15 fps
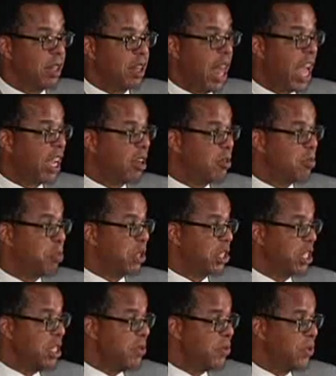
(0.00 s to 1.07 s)
lack of
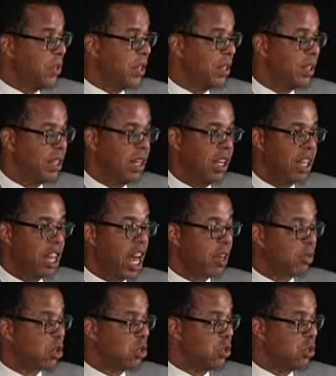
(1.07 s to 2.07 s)
belief, a lot of